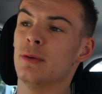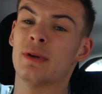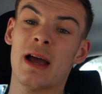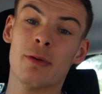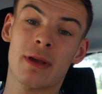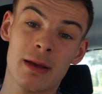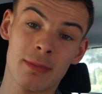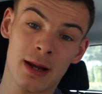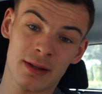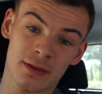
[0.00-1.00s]
But now game
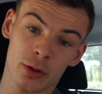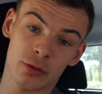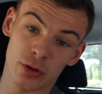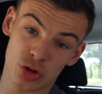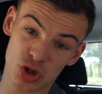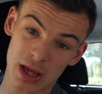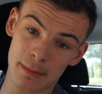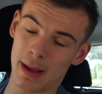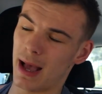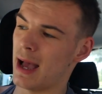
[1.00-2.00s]
plan is to go to the
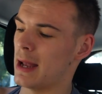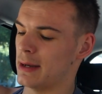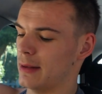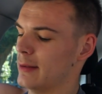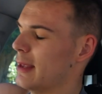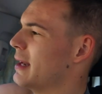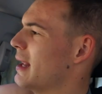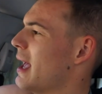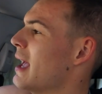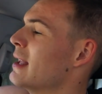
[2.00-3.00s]
gym and then
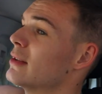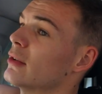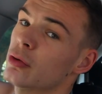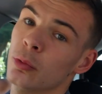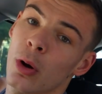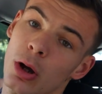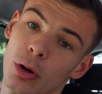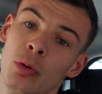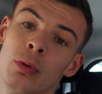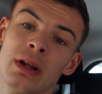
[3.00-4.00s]
head to work
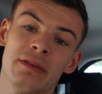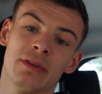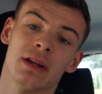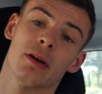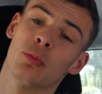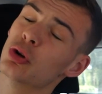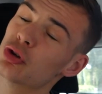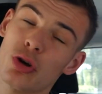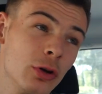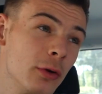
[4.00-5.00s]
all evening. I want to
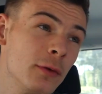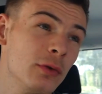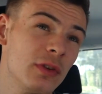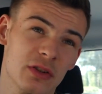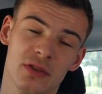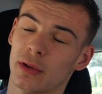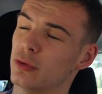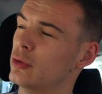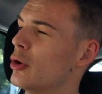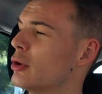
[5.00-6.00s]
try and do a few sessions
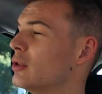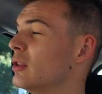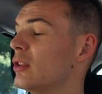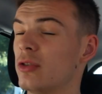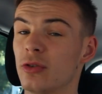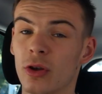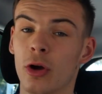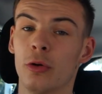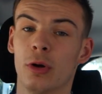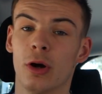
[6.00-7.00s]
outside because it's
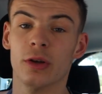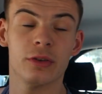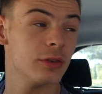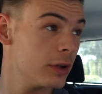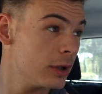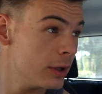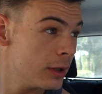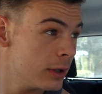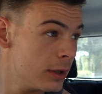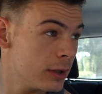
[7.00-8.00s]
so nice.
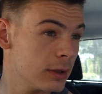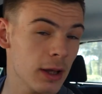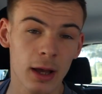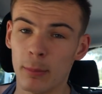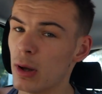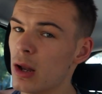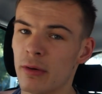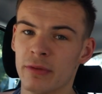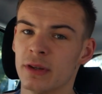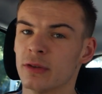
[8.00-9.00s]
Yeah, I'm
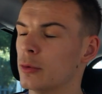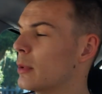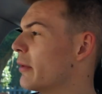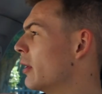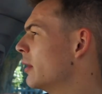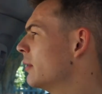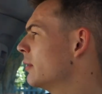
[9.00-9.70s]
loving this good weather.